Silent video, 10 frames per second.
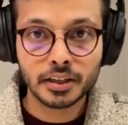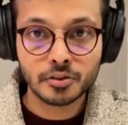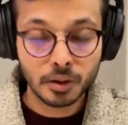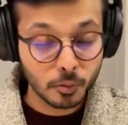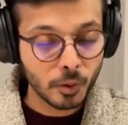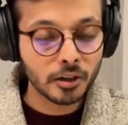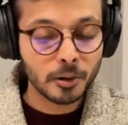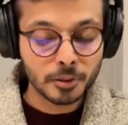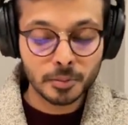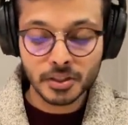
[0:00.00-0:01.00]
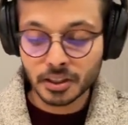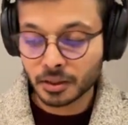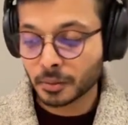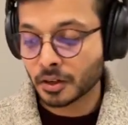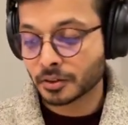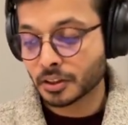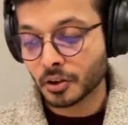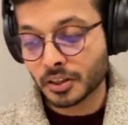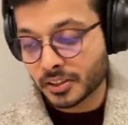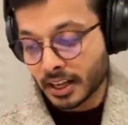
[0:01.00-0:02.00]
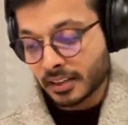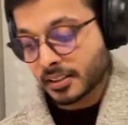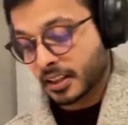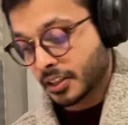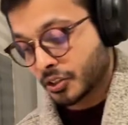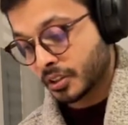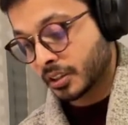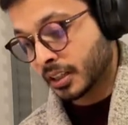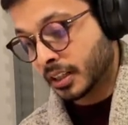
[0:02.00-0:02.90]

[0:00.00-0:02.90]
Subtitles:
So I'm quite optimistic about the noise cancellation.